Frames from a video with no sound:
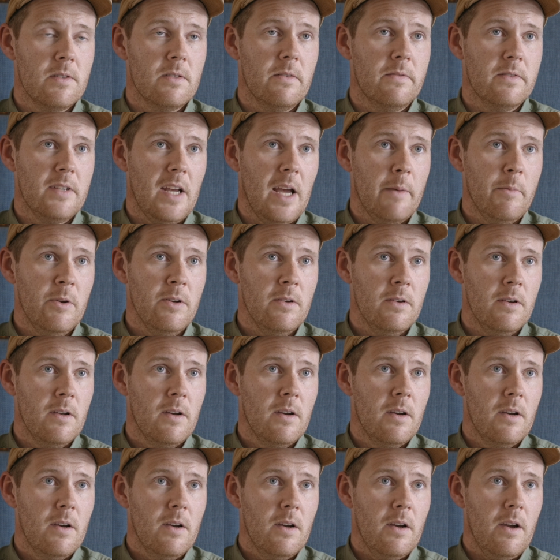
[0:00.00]
of salmon
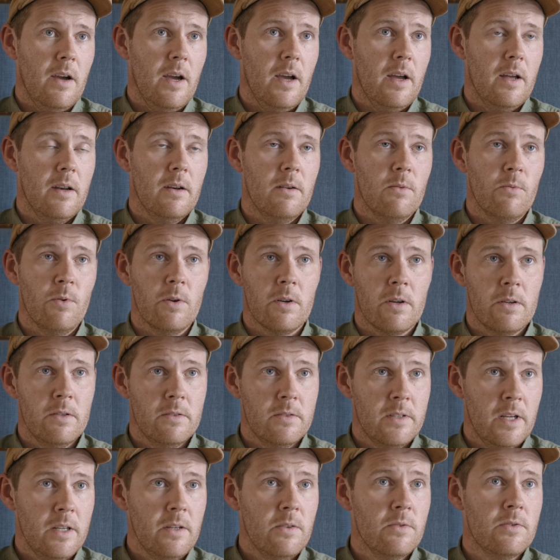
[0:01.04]
and will
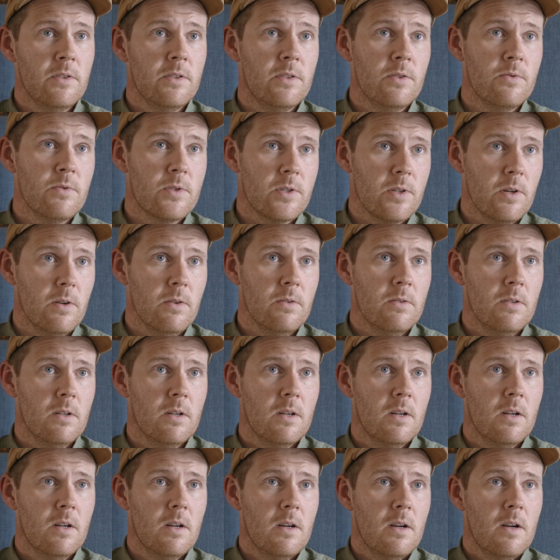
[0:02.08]
continue to do so.
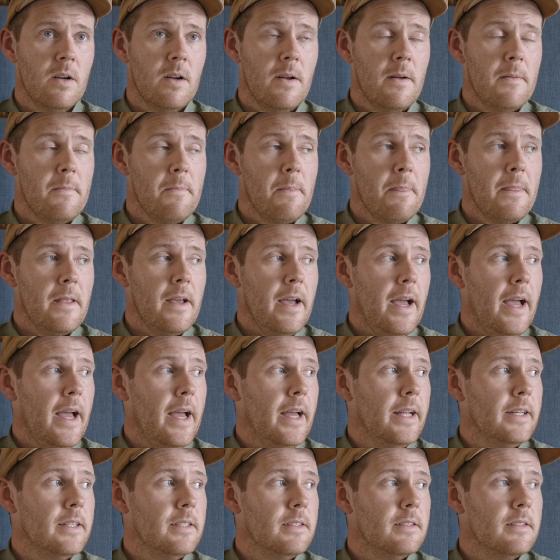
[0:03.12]

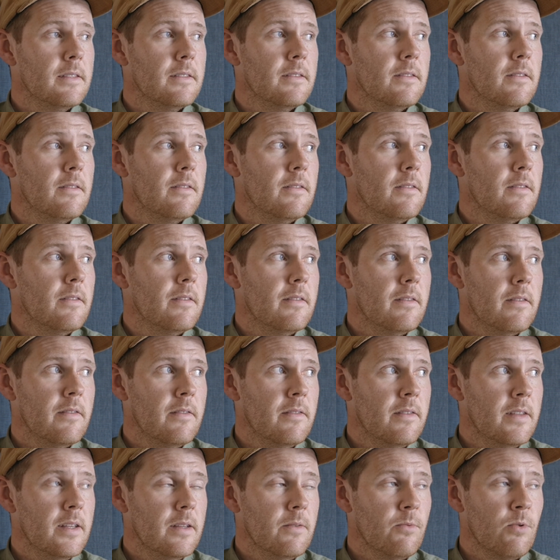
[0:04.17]
And
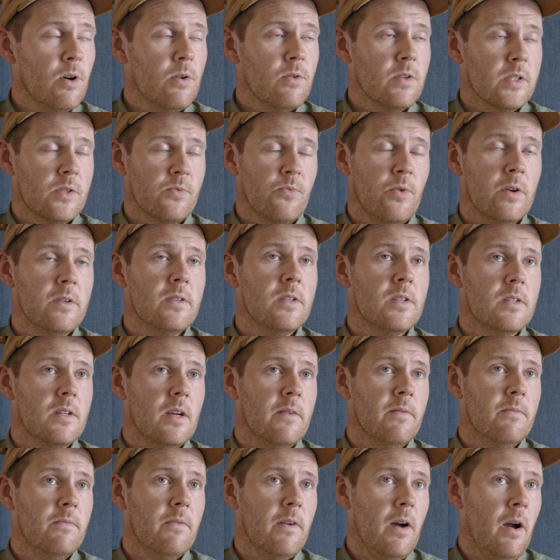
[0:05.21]
what was once
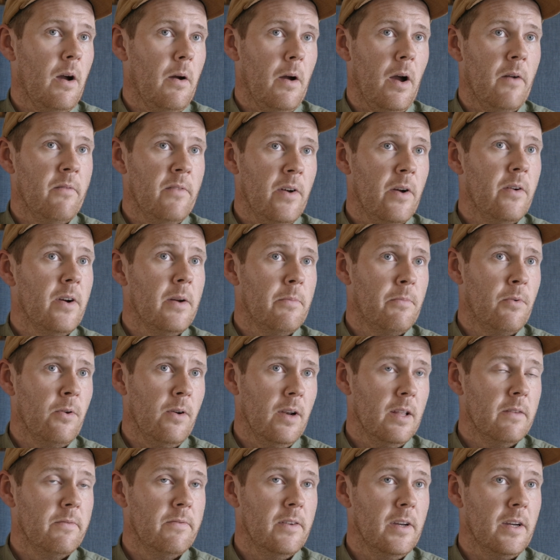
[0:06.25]
a, a very
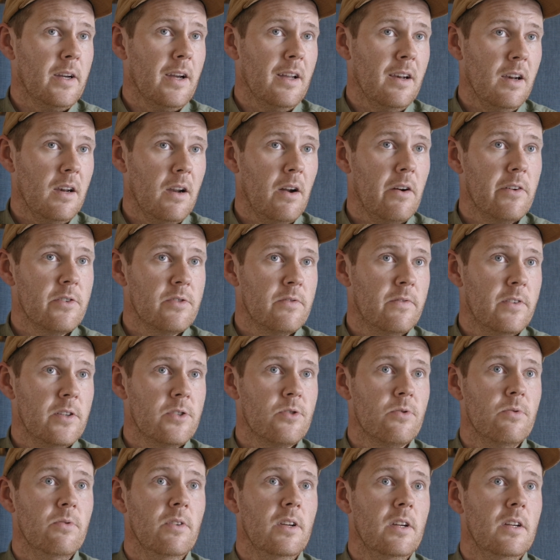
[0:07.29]
prolific and large
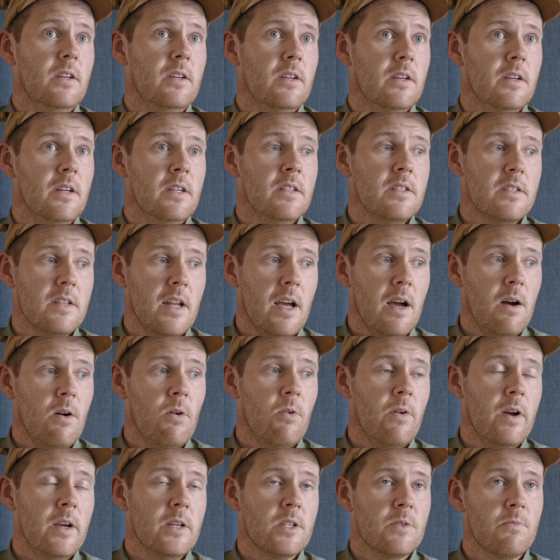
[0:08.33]
fishery is
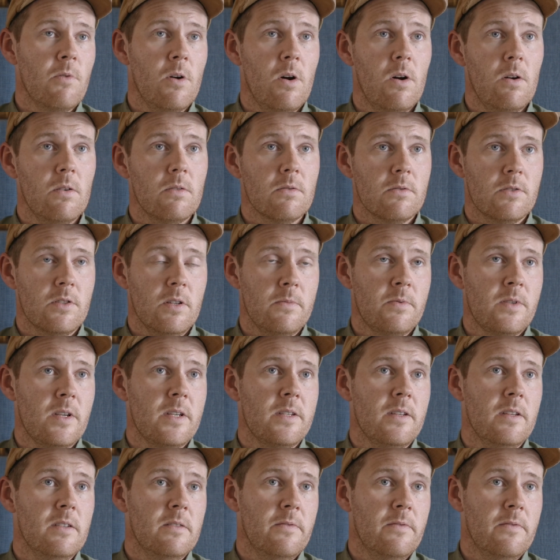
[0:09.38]
now a small subsistence